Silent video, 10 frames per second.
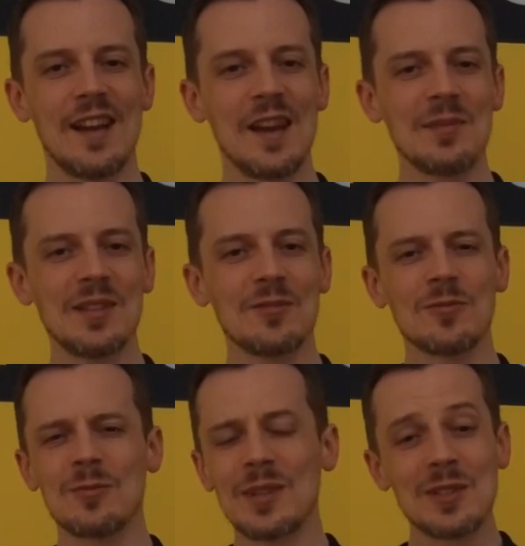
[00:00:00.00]
I mean,
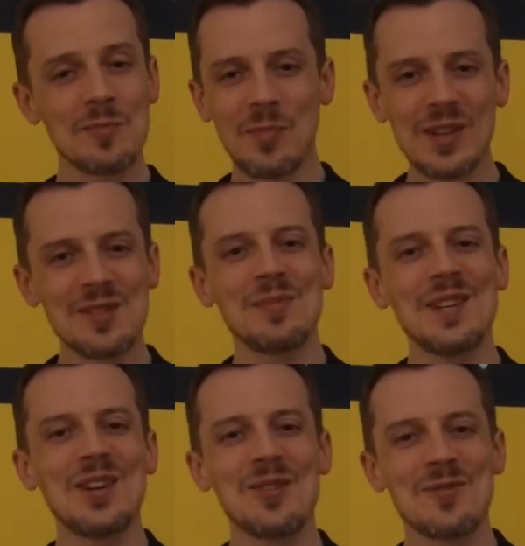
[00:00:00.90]
what could possibly
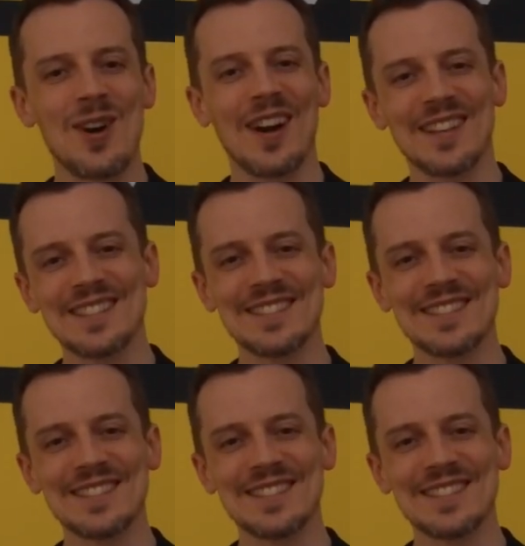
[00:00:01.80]
go wrong?